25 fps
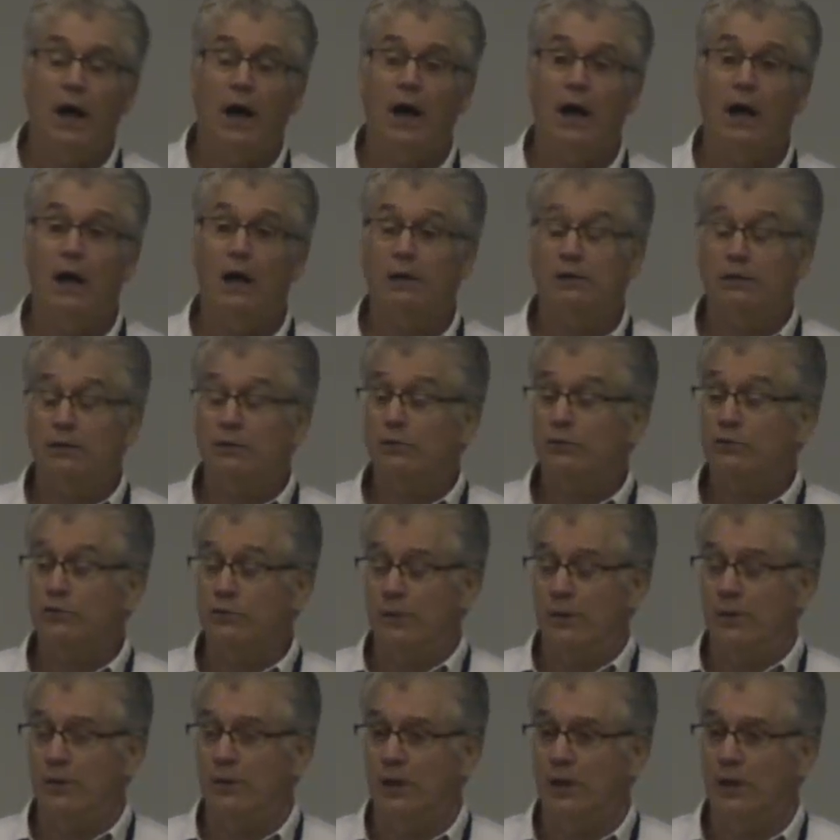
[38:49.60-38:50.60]
uh,
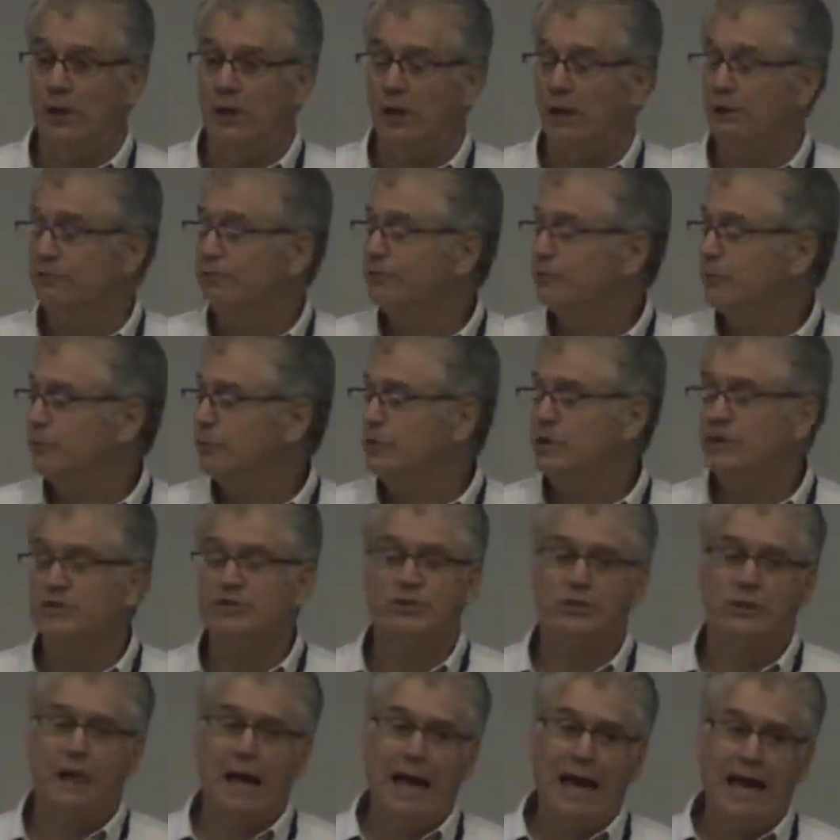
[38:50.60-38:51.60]
uh, for
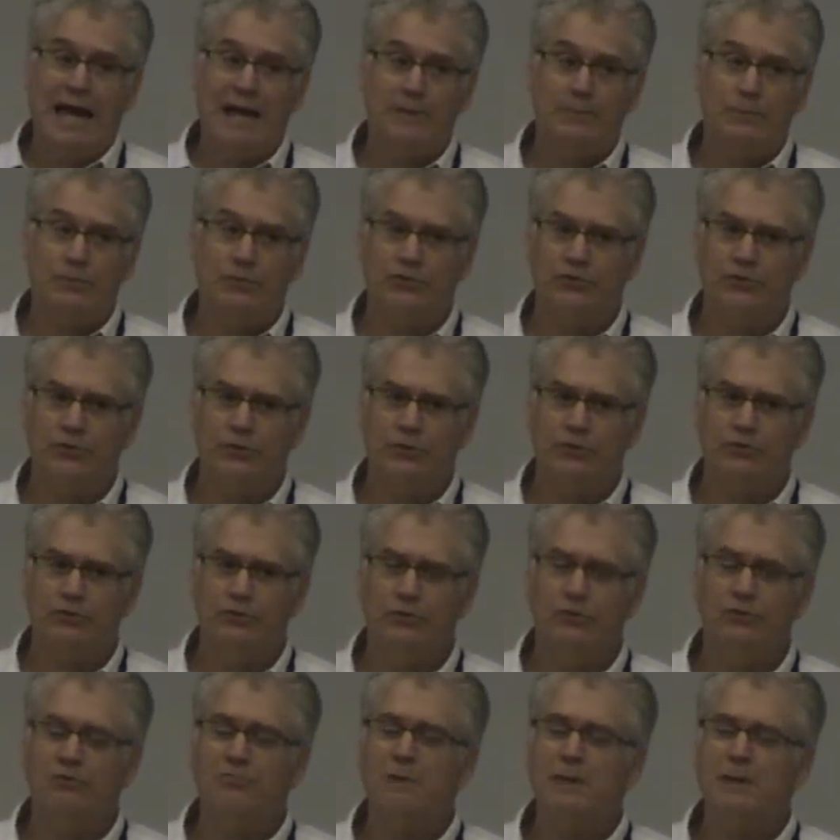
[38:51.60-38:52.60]
which animal source
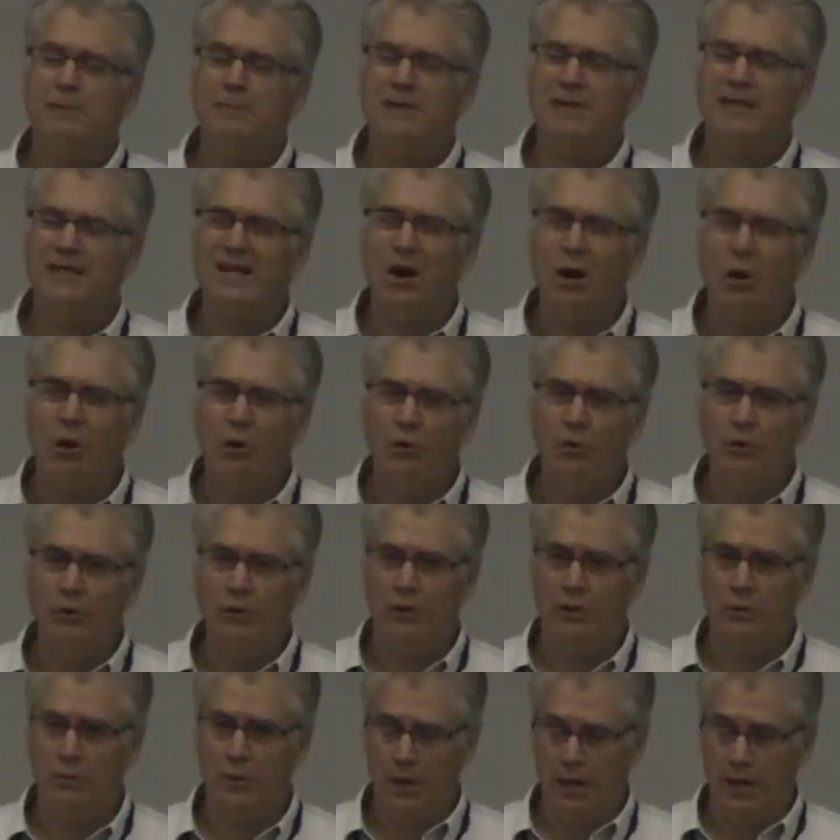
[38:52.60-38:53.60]
foods may be the
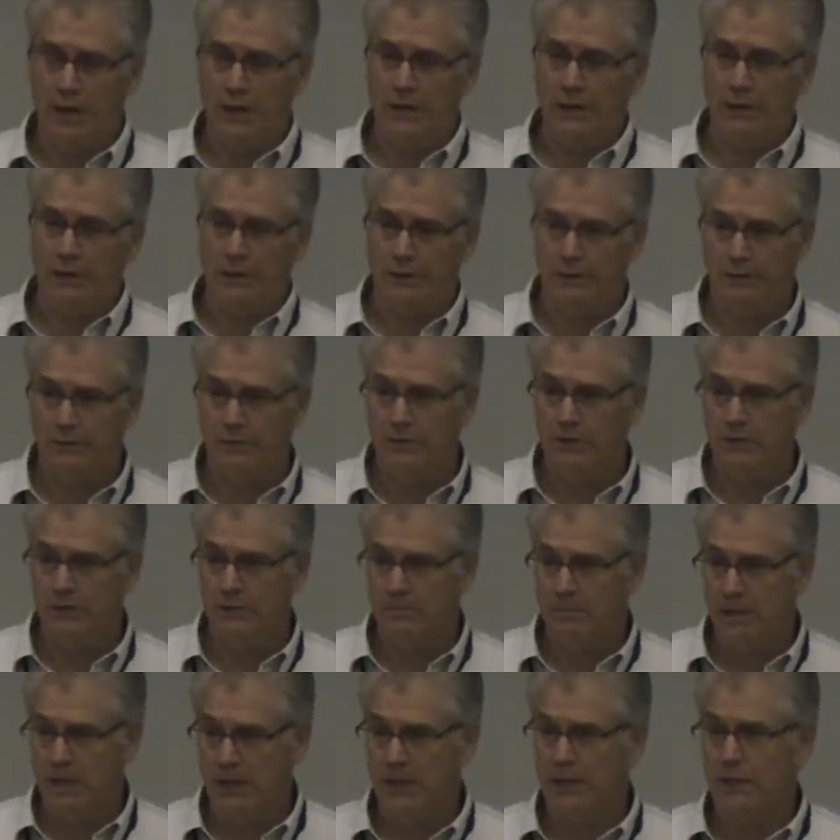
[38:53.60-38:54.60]
only way you
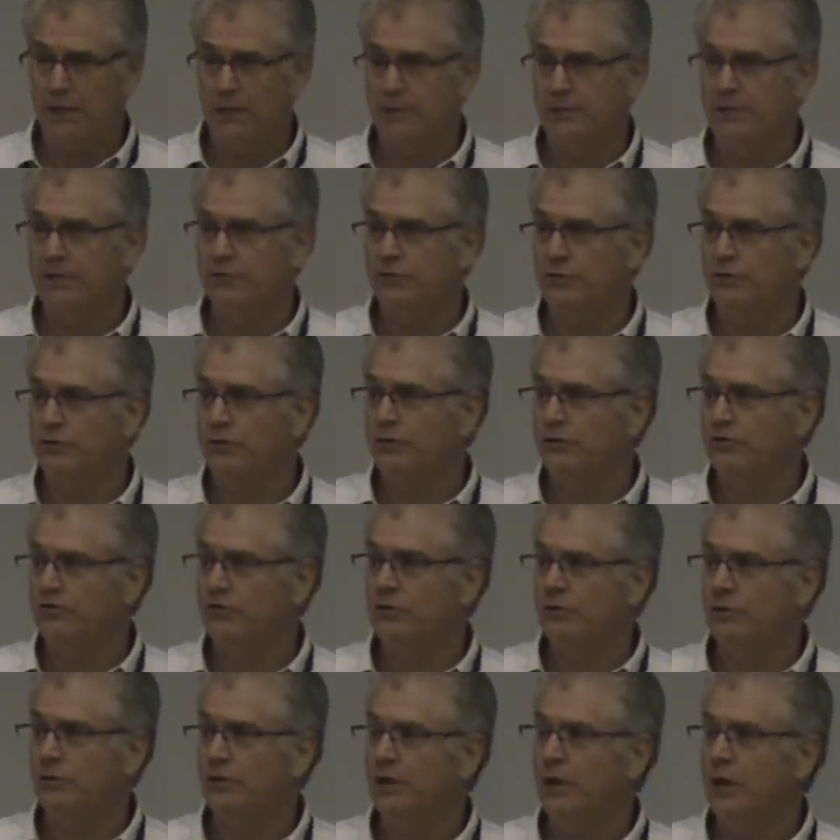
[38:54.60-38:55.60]
can make the
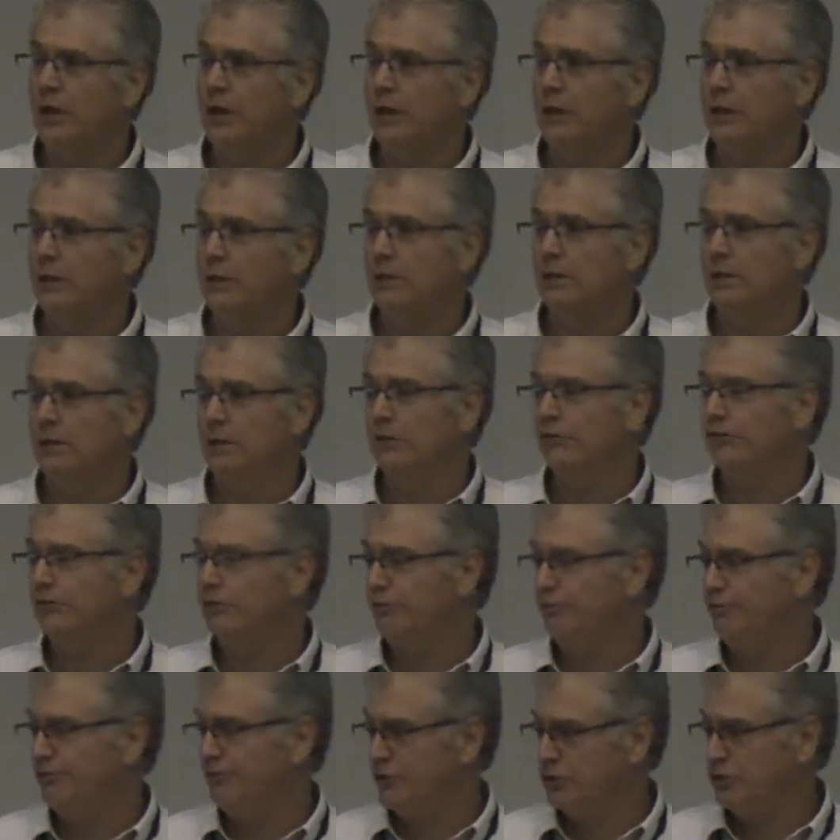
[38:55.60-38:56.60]
traditional diet
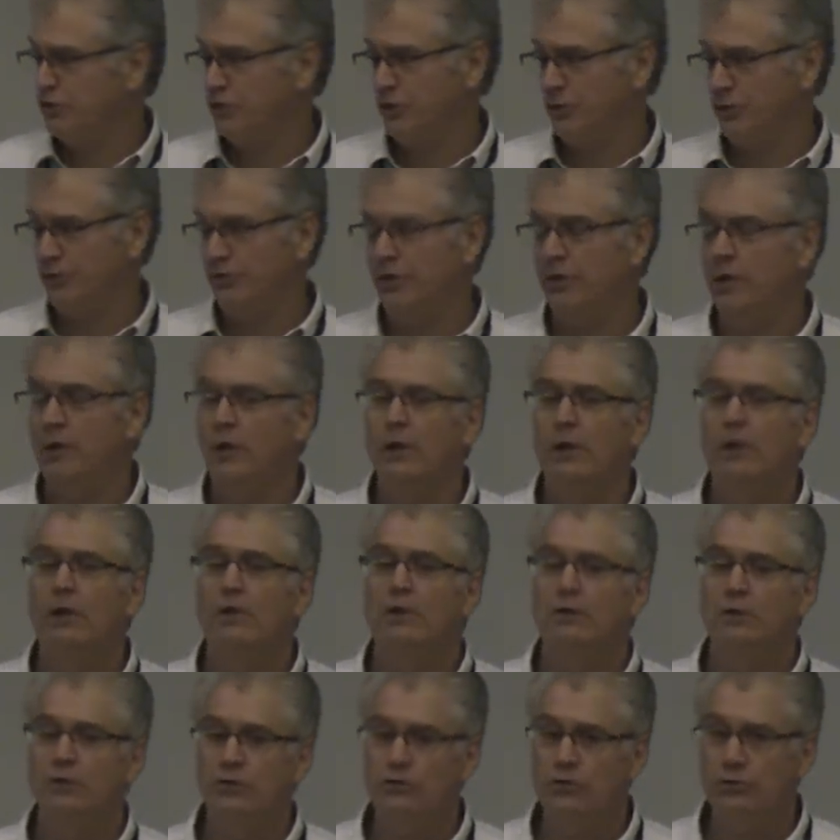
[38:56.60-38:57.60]
sufficient
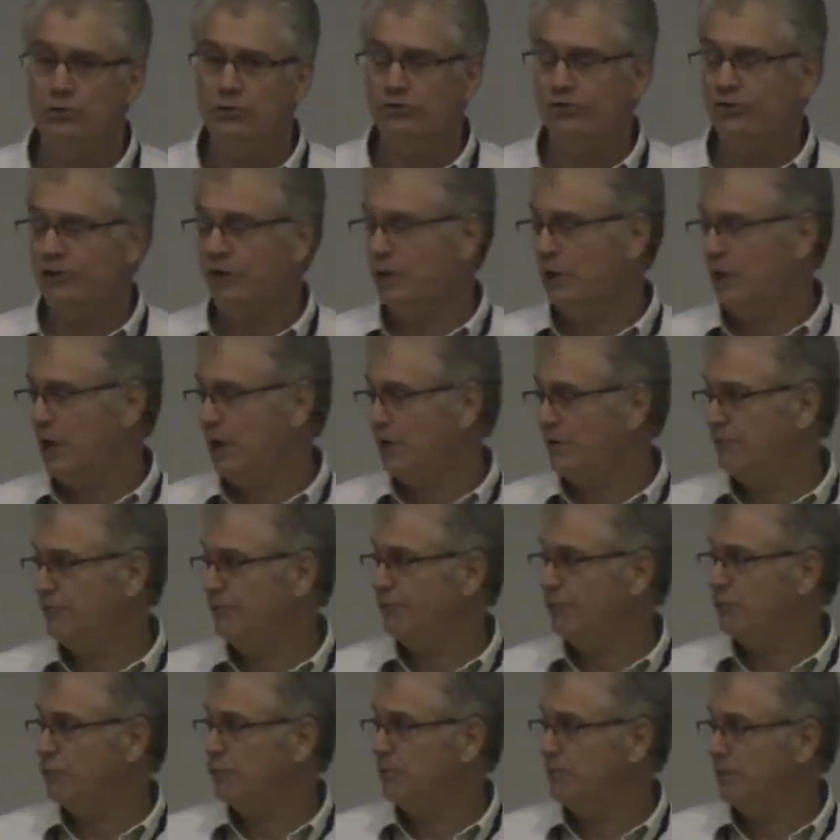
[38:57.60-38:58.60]
using a
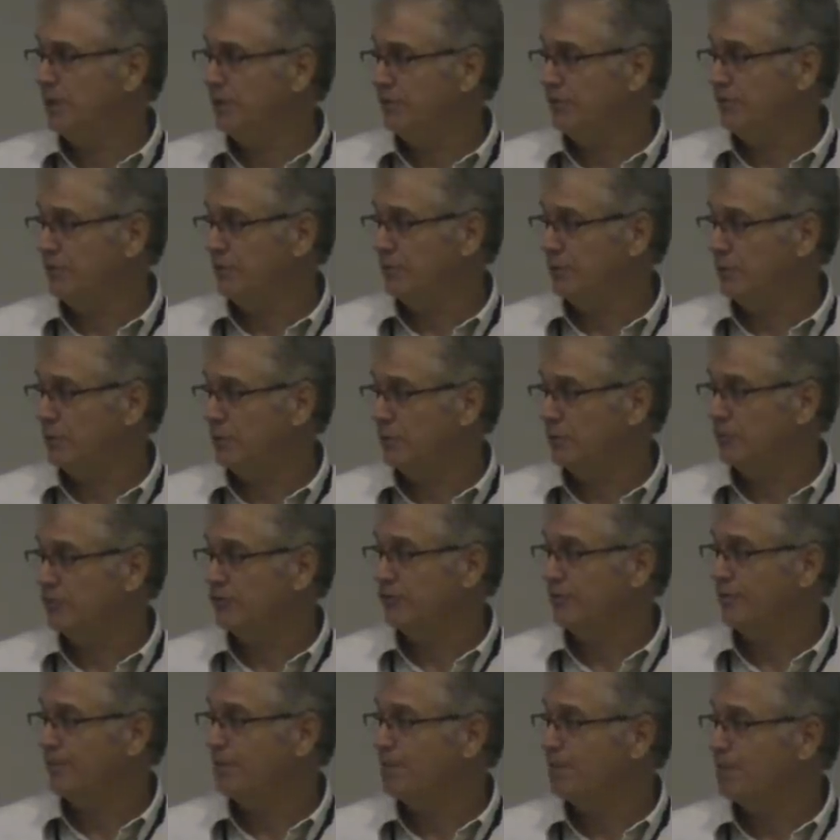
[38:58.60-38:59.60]
food-based
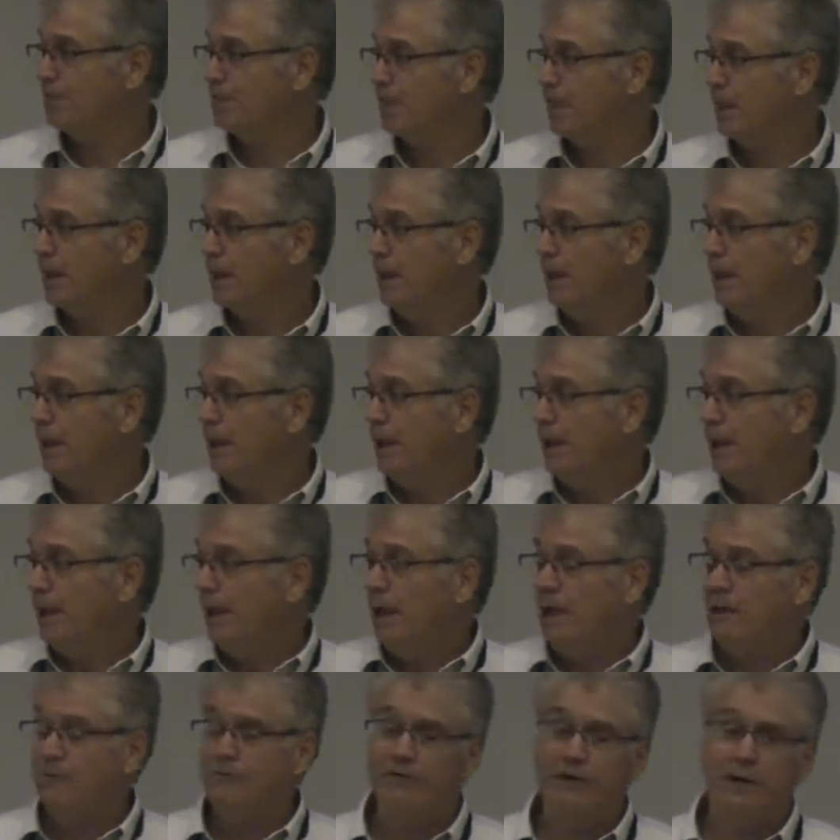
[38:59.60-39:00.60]
approach.
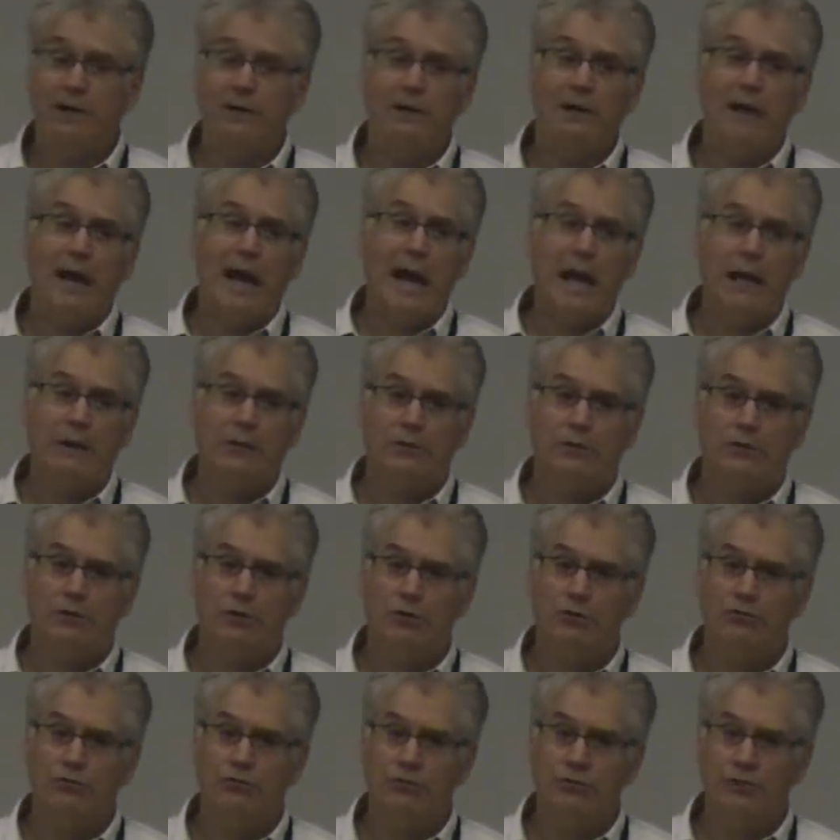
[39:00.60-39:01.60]
And finally,
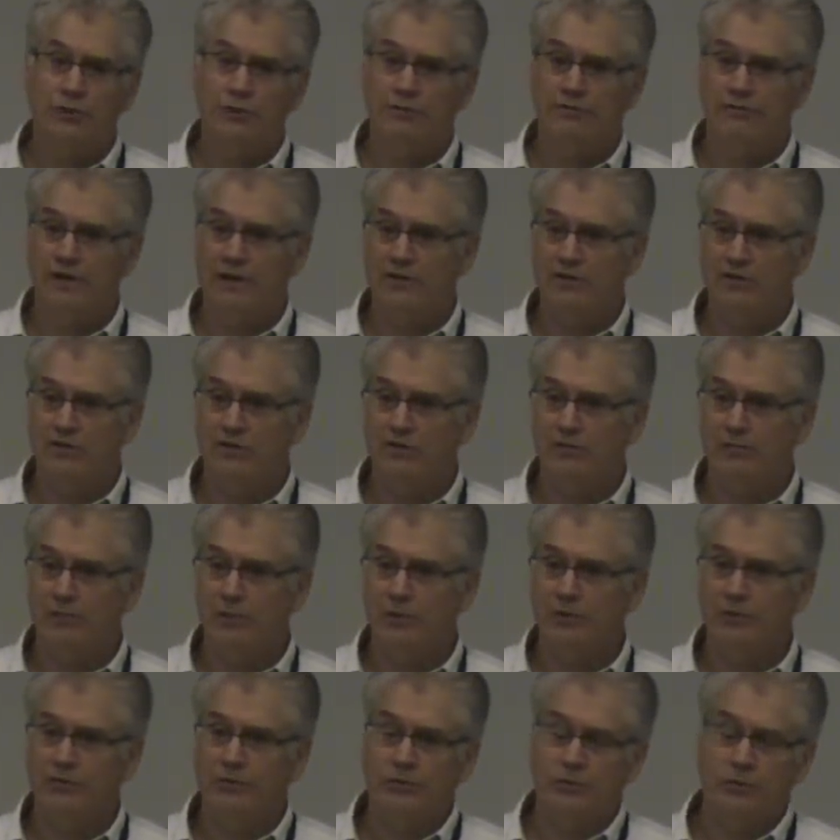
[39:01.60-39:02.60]
agricultural interventions,
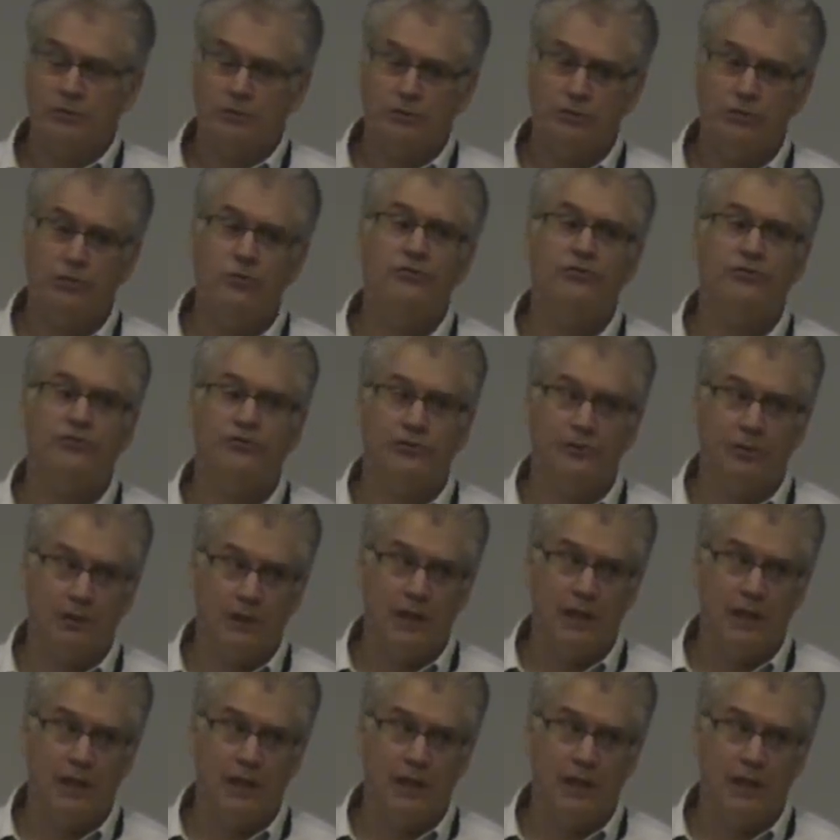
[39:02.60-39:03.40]
both to increase,